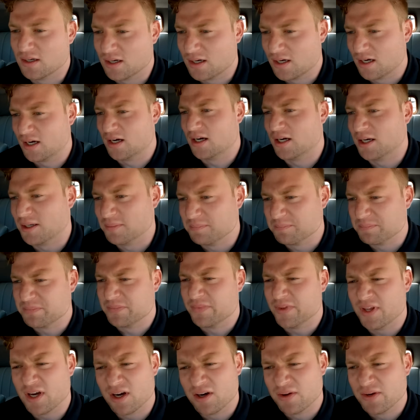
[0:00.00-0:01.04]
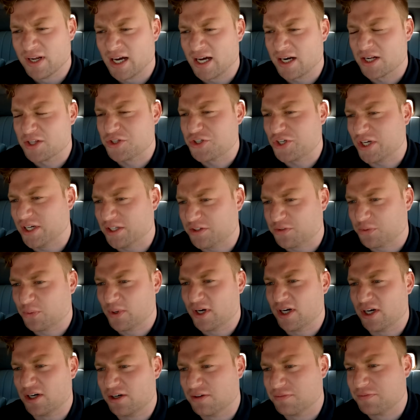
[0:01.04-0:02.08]
Um, no, not a J
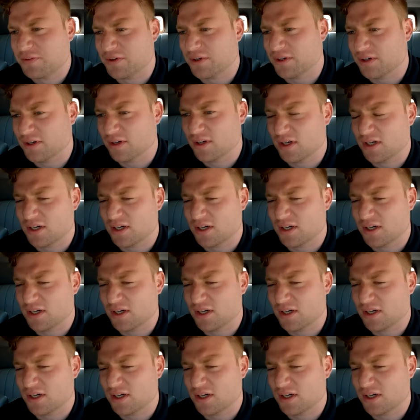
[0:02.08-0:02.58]
twelve. There are